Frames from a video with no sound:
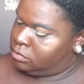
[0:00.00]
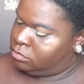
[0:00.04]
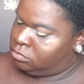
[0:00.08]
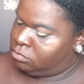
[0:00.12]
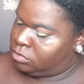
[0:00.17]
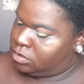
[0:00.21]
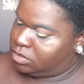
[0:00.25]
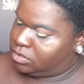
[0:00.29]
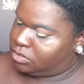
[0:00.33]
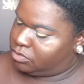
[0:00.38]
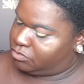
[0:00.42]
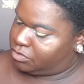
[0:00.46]

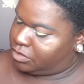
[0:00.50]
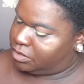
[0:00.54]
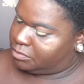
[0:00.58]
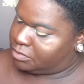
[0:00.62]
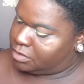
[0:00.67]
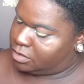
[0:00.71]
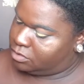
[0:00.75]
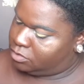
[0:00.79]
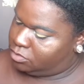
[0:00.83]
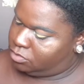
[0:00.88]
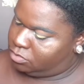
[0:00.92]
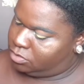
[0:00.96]
What is the green
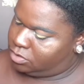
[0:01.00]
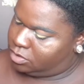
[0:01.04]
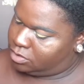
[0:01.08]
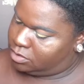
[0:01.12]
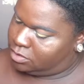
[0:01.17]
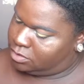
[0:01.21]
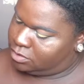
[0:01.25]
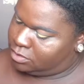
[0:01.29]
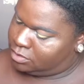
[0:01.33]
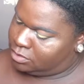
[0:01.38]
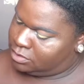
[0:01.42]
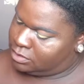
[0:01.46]
color called?
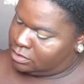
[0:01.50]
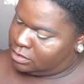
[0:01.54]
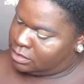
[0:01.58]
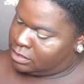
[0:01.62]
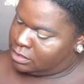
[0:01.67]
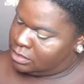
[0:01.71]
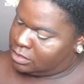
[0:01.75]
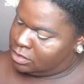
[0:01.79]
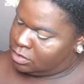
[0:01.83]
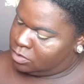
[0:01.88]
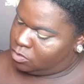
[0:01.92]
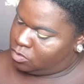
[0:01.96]

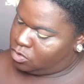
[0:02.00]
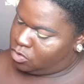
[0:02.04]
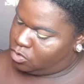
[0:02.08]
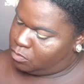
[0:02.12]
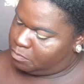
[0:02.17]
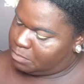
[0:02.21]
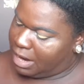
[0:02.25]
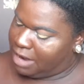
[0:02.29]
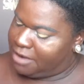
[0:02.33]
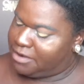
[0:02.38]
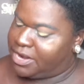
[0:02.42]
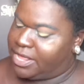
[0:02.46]
Called
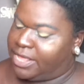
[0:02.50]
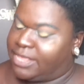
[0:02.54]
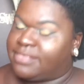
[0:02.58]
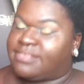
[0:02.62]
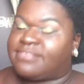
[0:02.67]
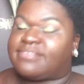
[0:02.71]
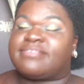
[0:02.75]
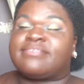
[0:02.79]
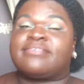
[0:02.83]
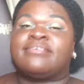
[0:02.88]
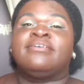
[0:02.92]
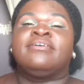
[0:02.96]

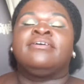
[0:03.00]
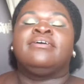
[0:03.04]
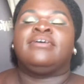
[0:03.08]
Paradise.